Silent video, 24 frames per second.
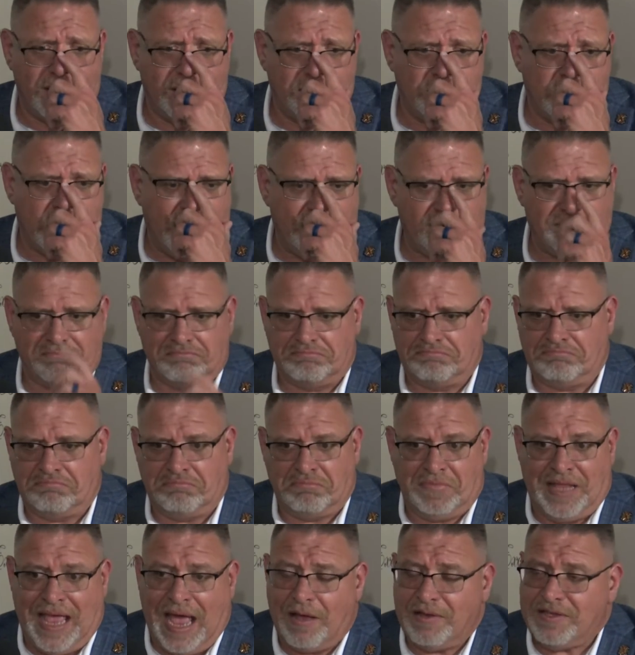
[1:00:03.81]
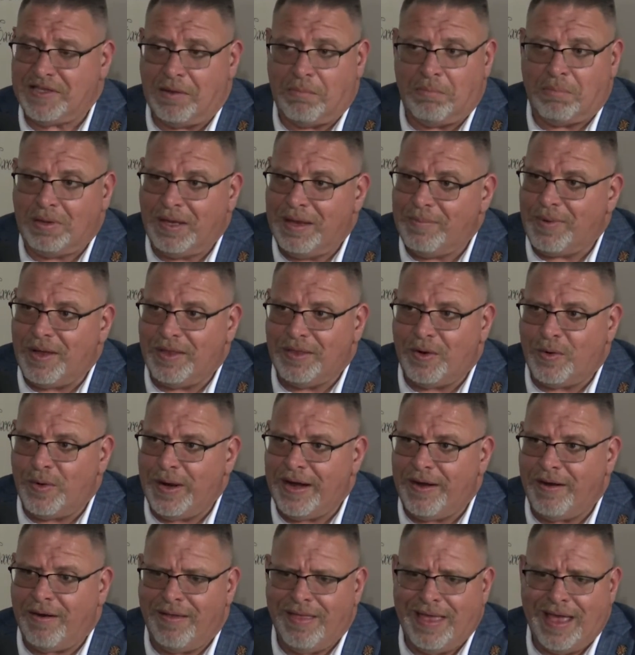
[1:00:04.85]
but that's a blip on the
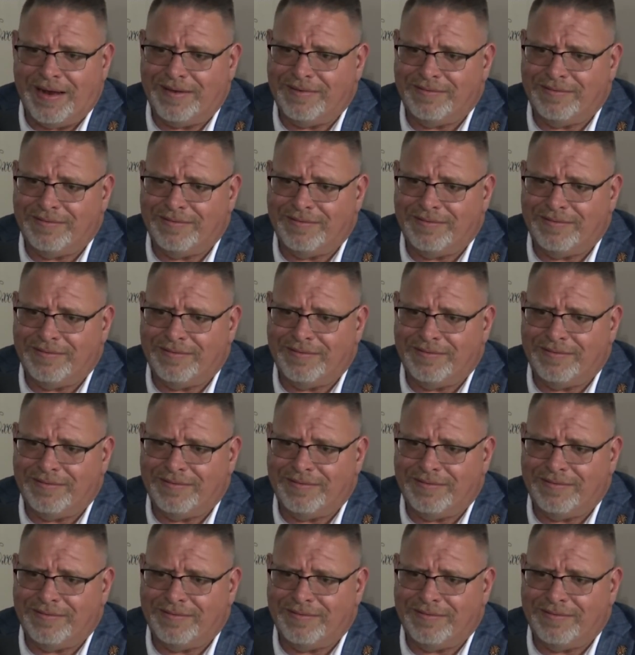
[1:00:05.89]
radar. That